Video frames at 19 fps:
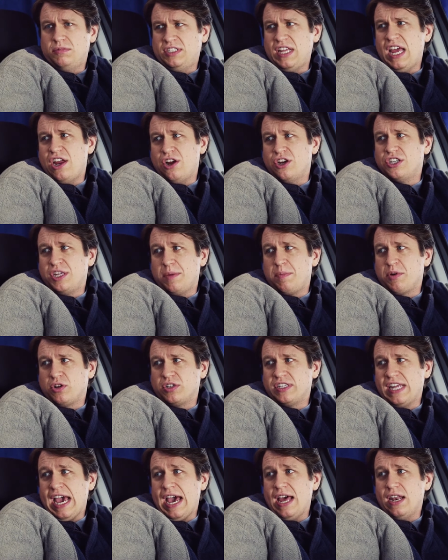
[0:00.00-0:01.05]
say you're a
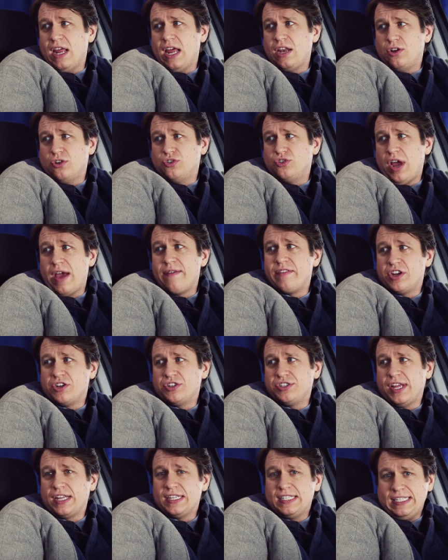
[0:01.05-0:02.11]
typical dad and you're driving
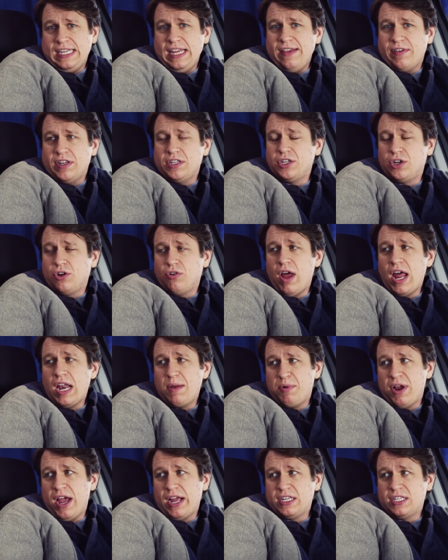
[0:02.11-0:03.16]
your son Steven to
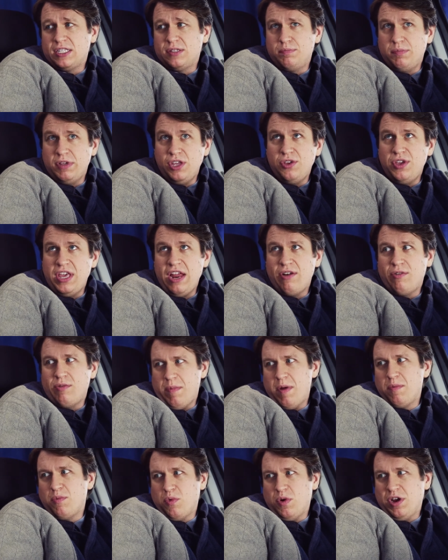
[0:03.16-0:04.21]
karate practice, but you can't
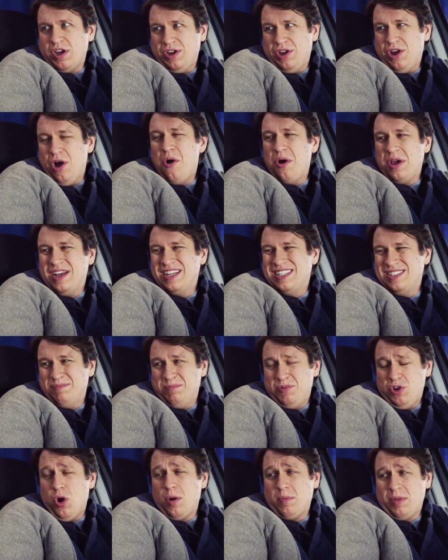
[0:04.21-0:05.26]
remember where you're going
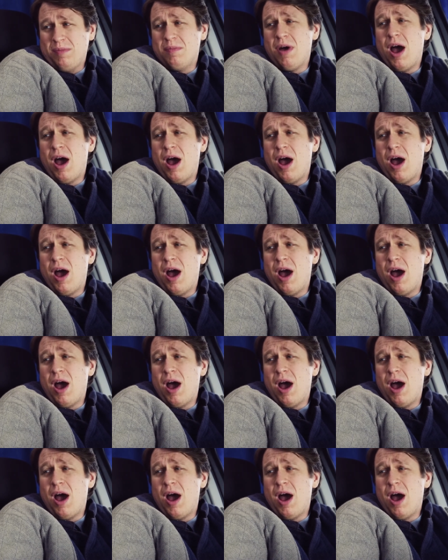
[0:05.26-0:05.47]
because normally